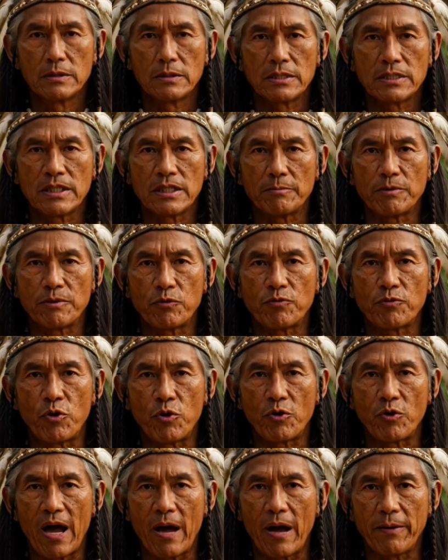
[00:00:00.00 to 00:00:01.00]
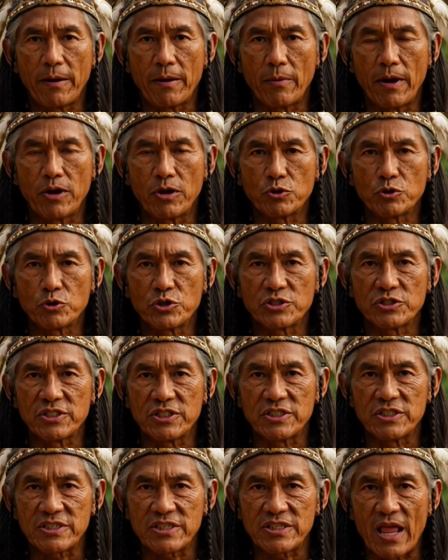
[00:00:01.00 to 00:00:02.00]
The CMU Verilog monitor uses
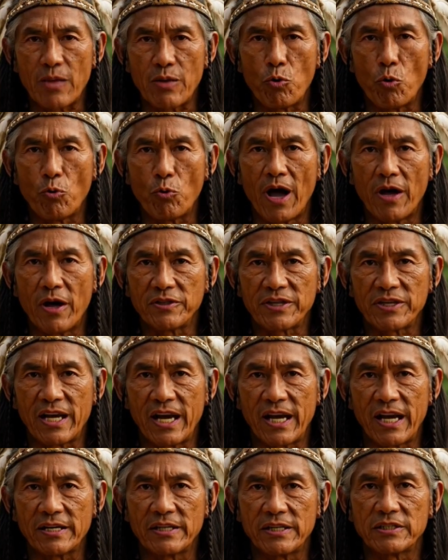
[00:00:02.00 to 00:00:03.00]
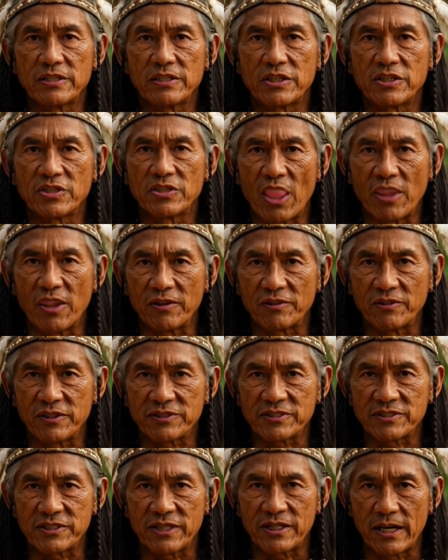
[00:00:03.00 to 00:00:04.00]
a stable reference clock to detect
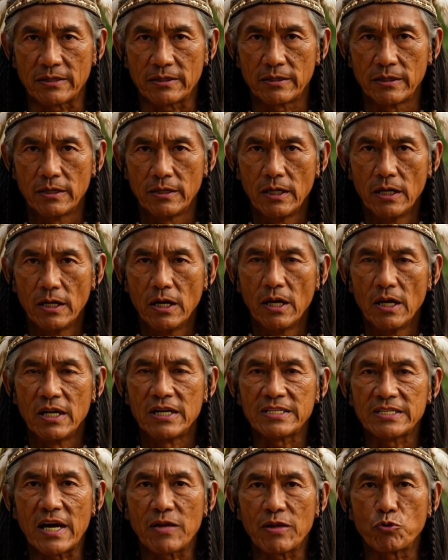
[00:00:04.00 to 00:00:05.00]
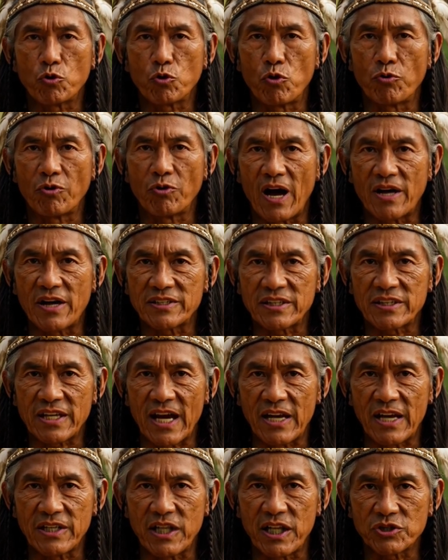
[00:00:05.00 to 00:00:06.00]
frequency injection. If cycles fall
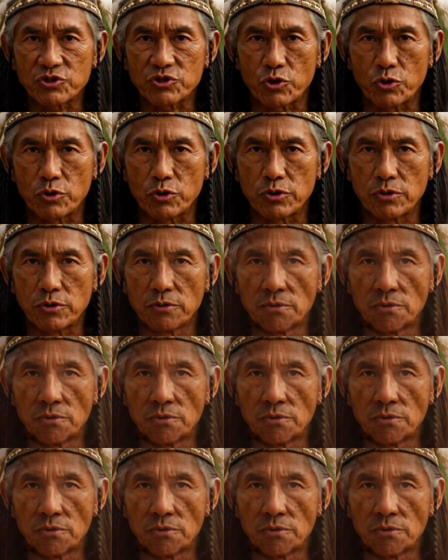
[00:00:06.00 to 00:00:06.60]
outside thresholds, a